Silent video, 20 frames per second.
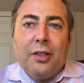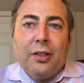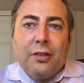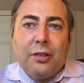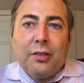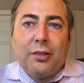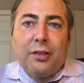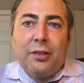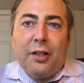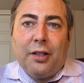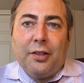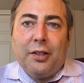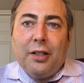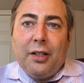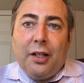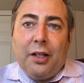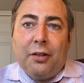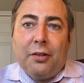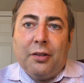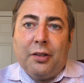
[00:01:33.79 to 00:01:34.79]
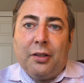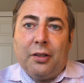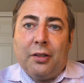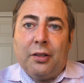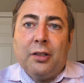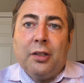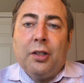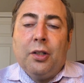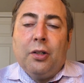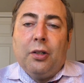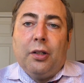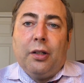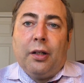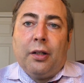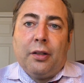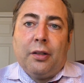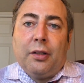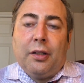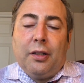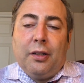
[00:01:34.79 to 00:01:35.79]
there's another area
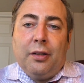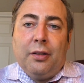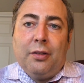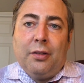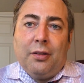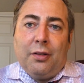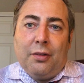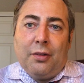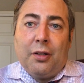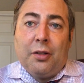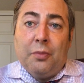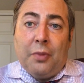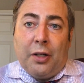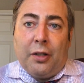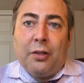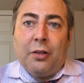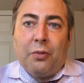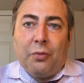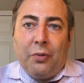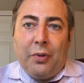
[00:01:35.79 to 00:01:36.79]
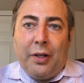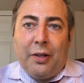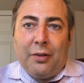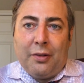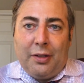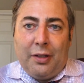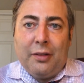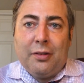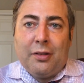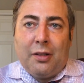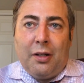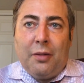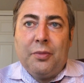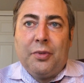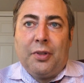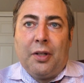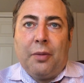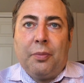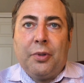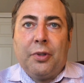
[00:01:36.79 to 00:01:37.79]
uh, in the Gemara where it
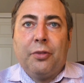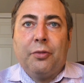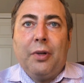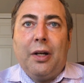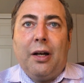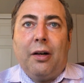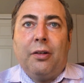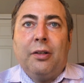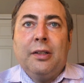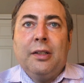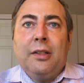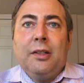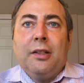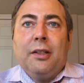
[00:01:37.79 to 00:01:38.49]
comes up as well.